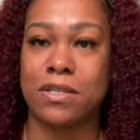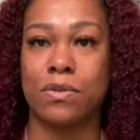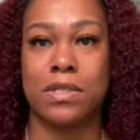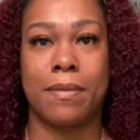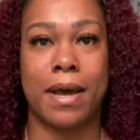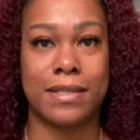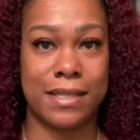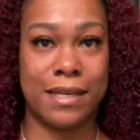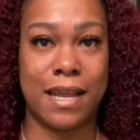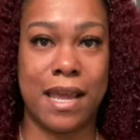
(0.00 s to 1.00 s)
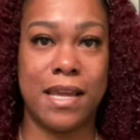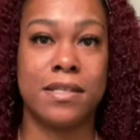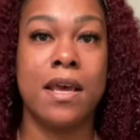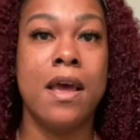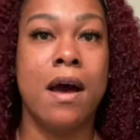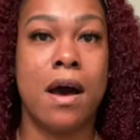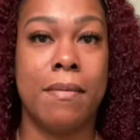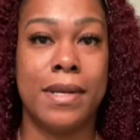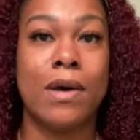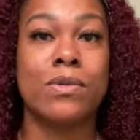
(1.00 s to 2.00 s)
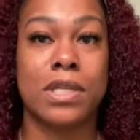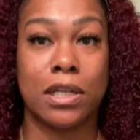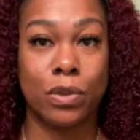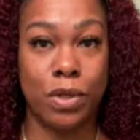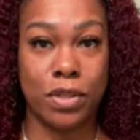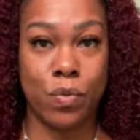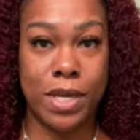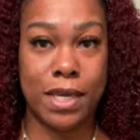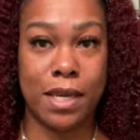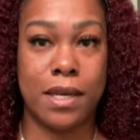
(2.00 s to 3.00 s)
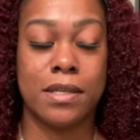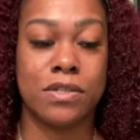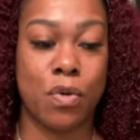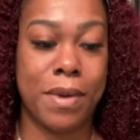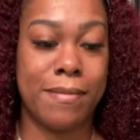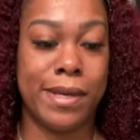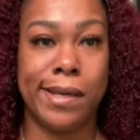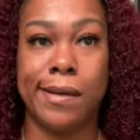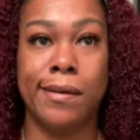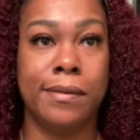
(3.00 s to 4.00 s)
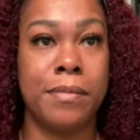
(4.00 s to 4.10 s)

So it took about 10 days, and that was including the weekend, so maybe